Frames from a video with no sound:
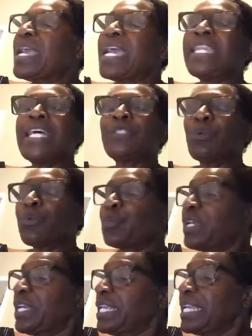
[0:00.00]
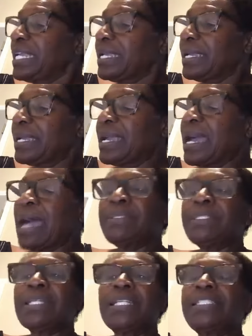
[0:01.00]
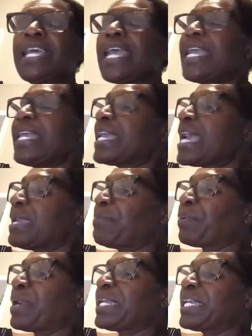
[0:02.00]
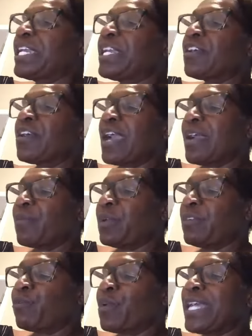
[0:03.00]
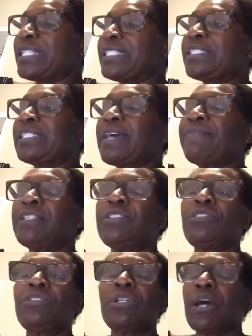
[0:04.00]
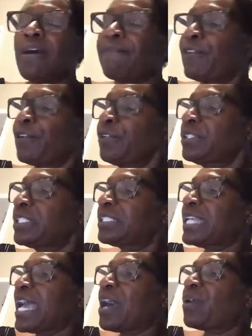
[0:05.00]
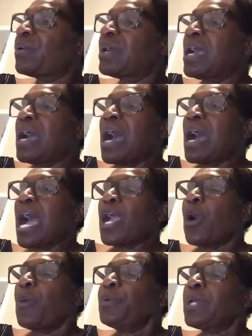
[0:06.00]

And as we're reading, I'm just going to take a break here. We've read seven uh, verses now. I hope you